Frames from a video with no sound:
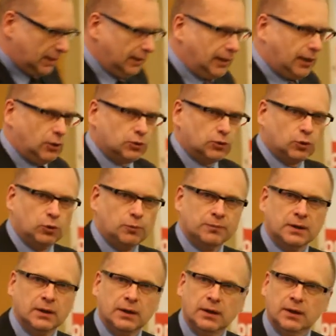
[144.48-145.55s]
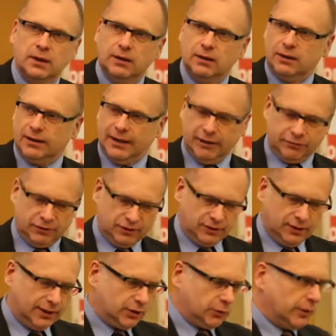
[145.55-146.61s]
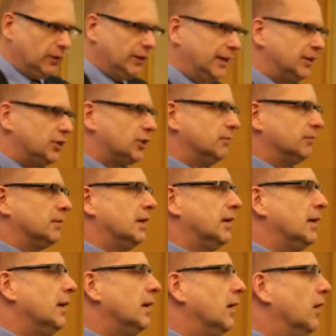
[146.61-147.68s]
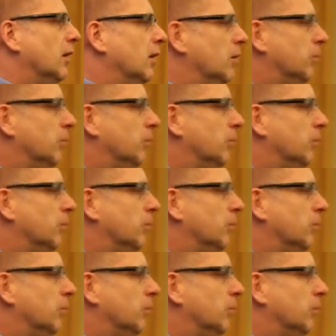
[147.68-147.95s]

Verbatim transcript: how to uh, have this light regulation uh,